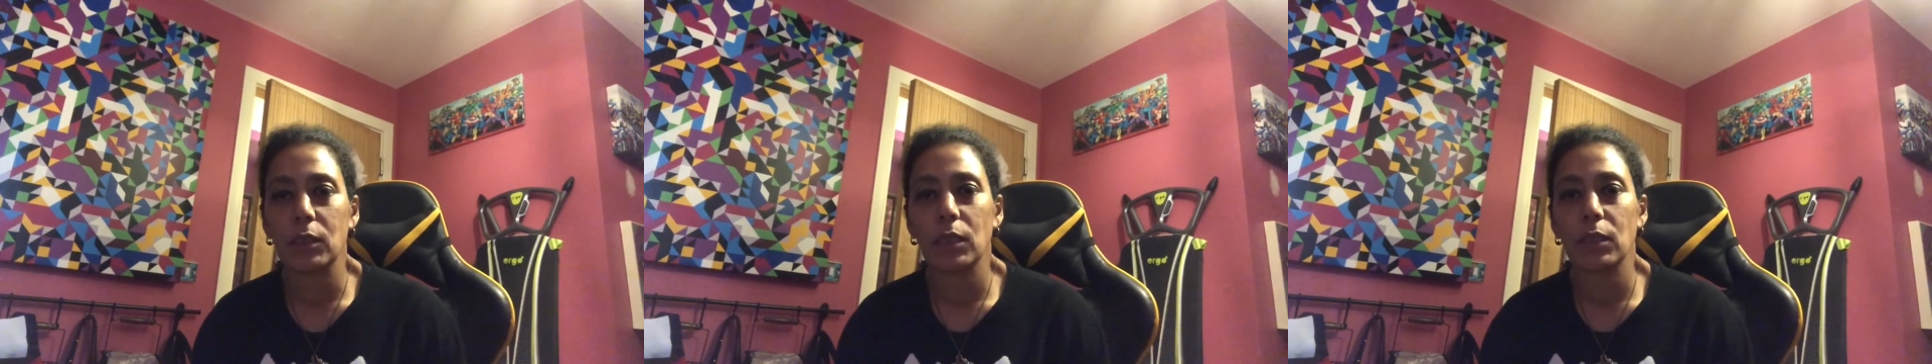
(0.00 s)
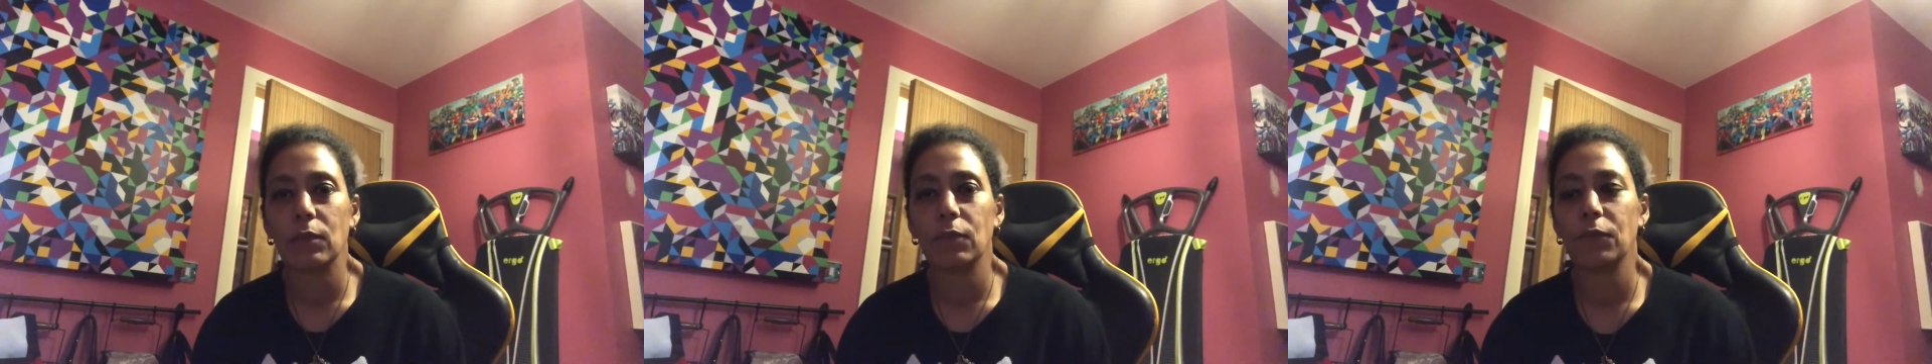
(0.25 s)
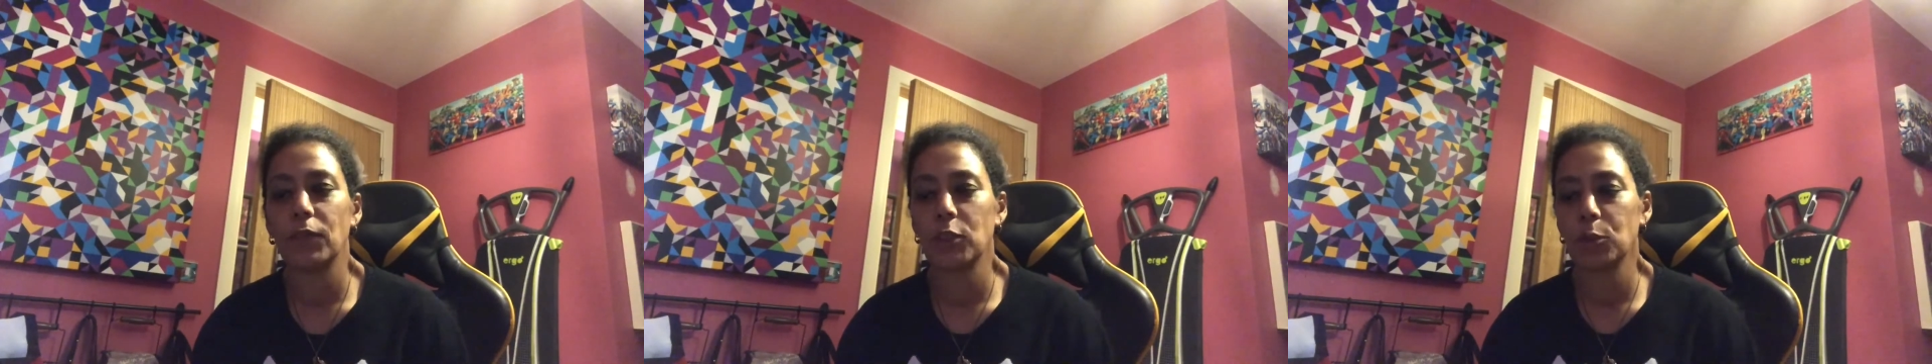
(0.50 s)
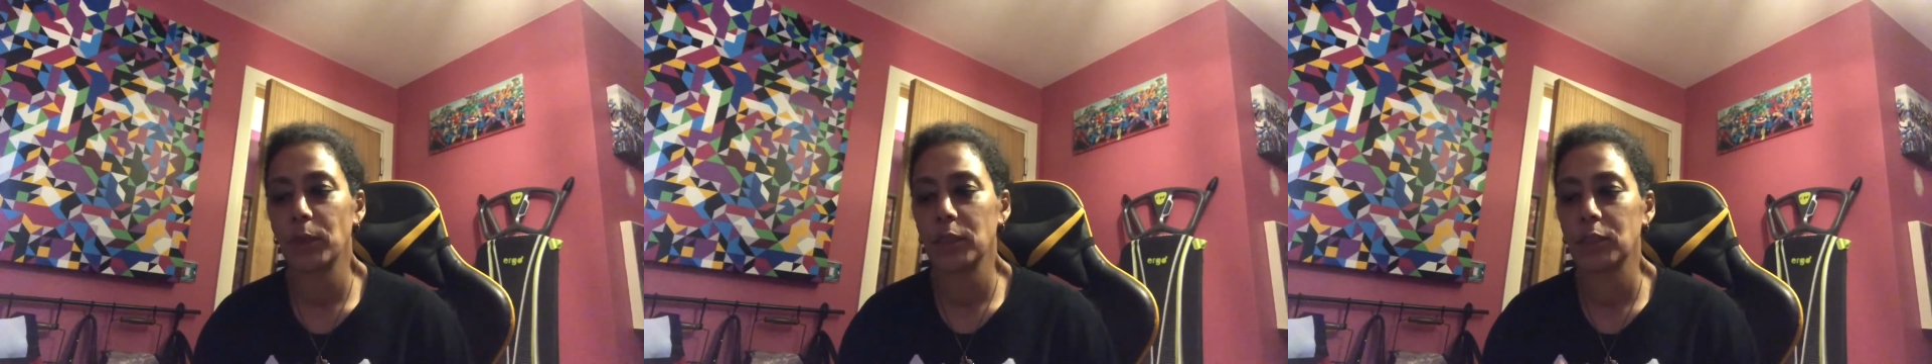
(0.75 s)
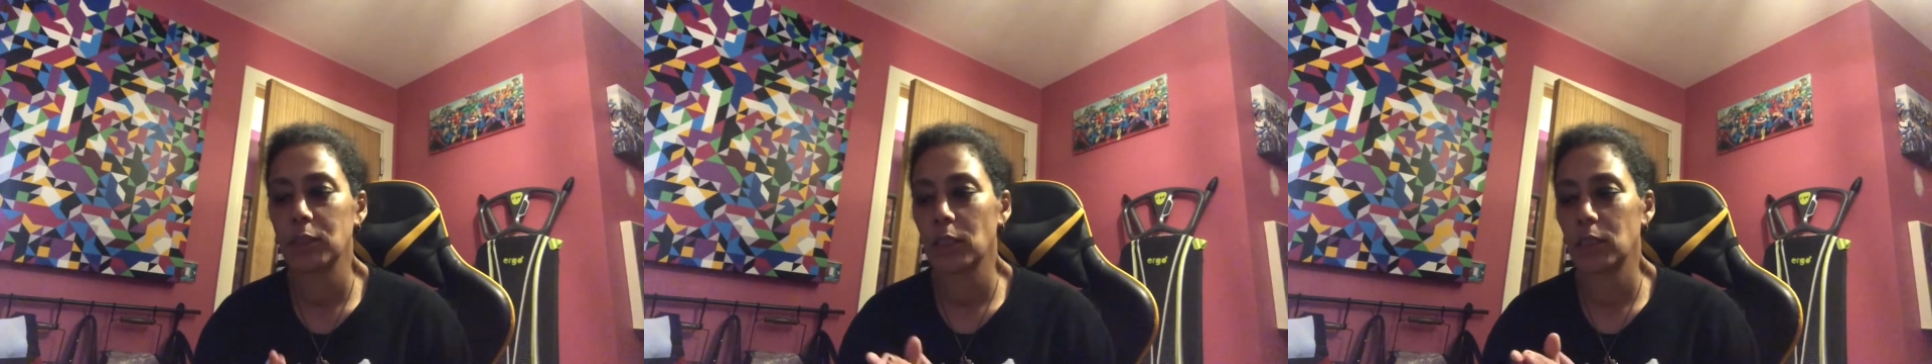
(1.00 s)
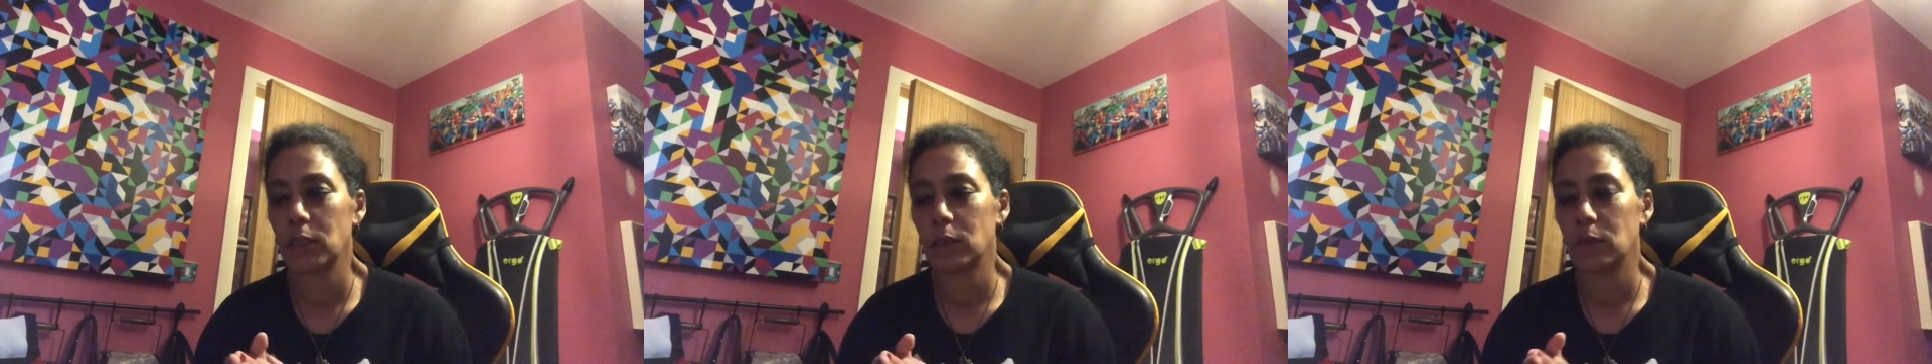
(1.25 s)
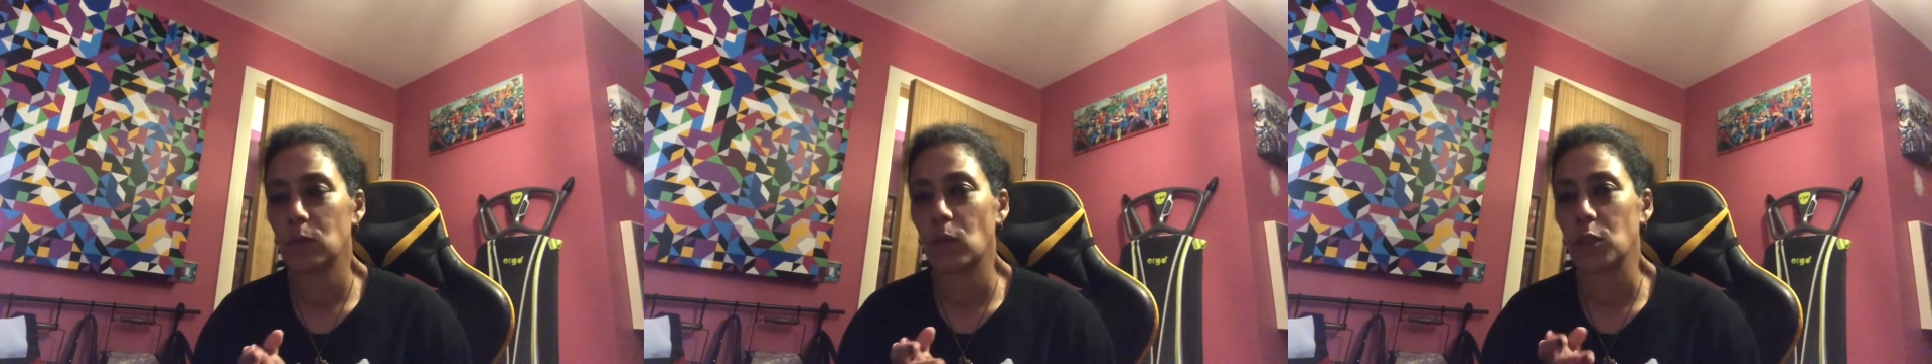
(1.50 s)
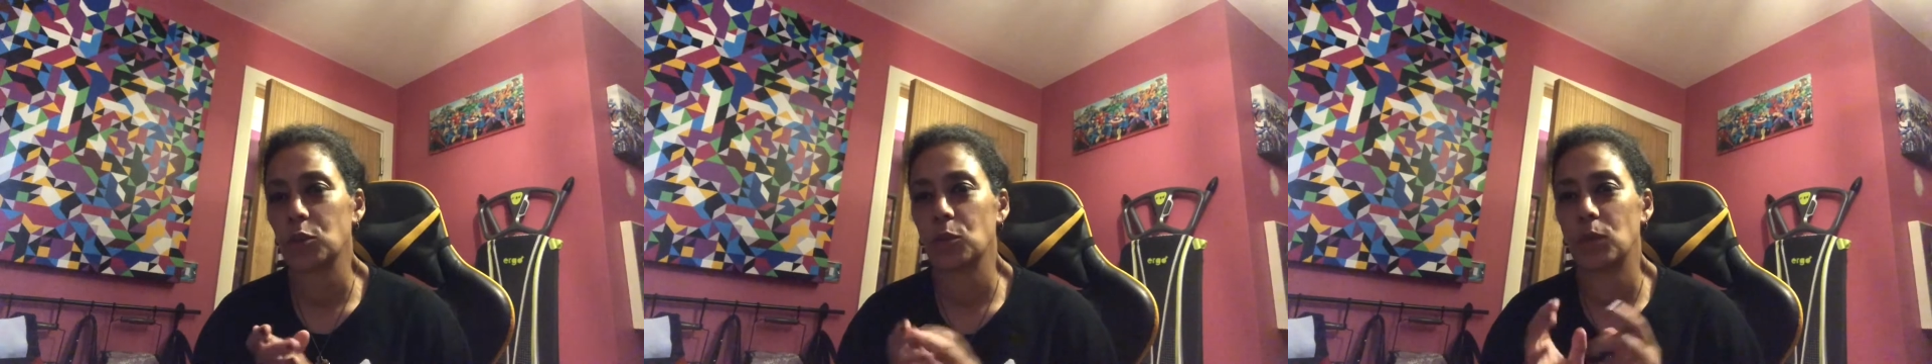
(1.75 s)
and first person I
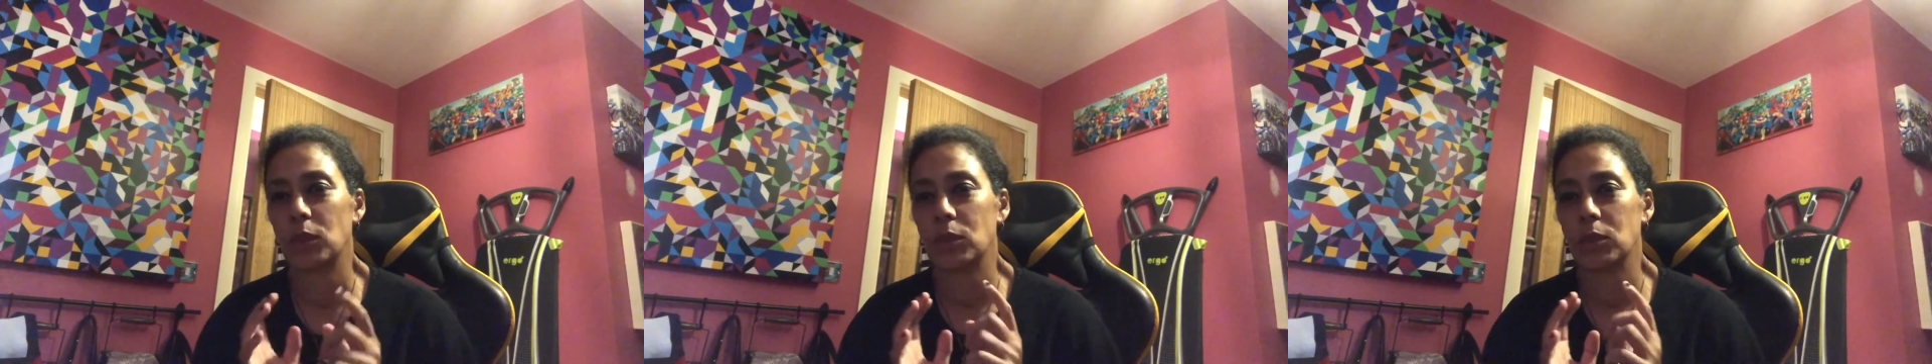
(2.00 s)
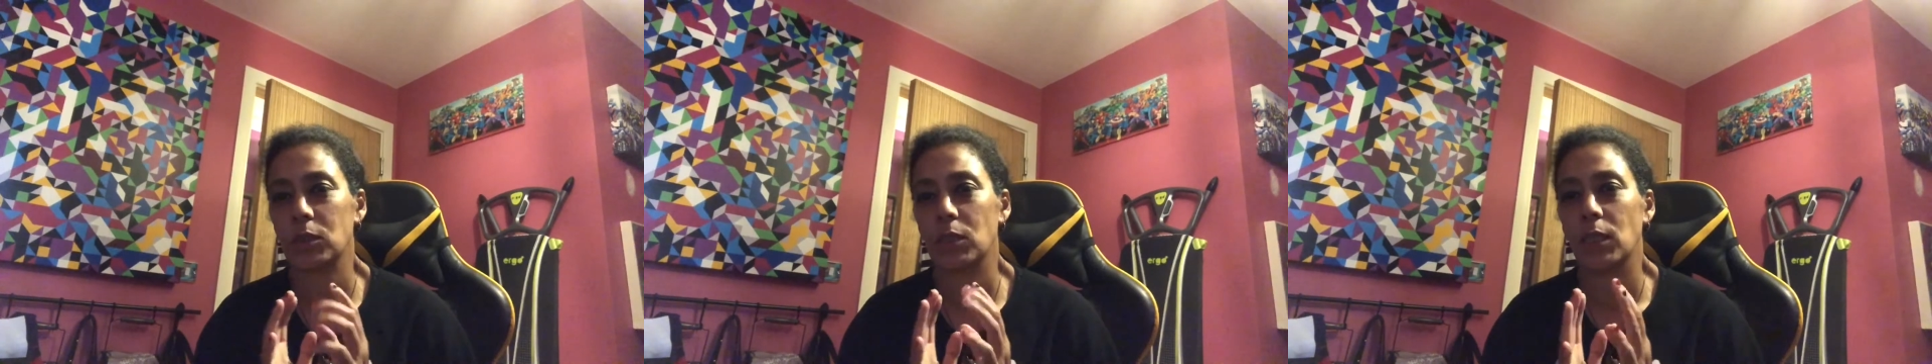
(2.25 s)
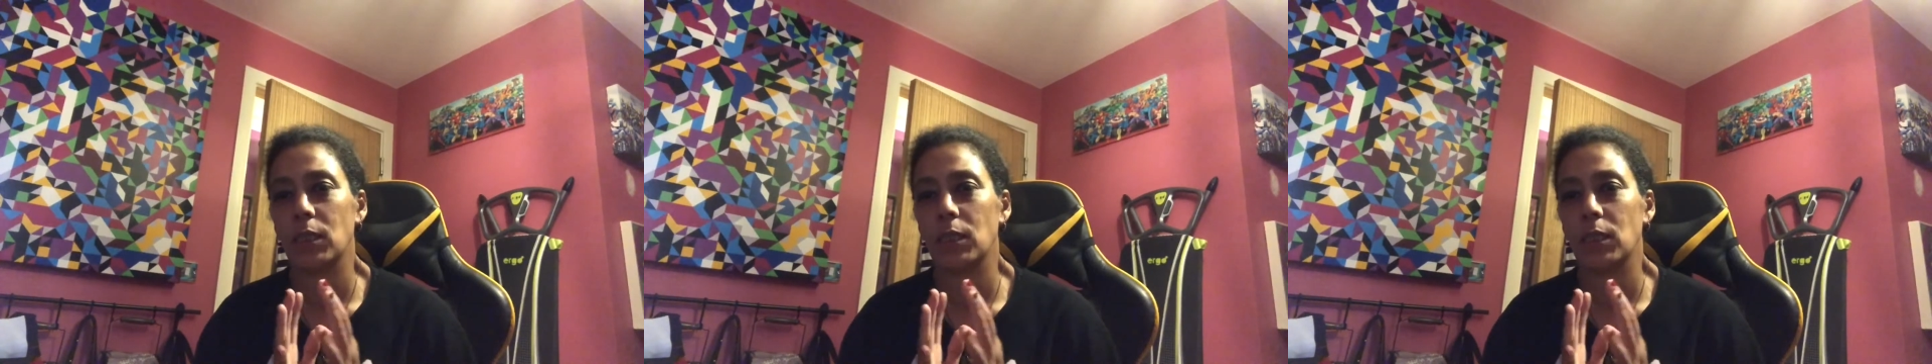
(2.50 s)
watched was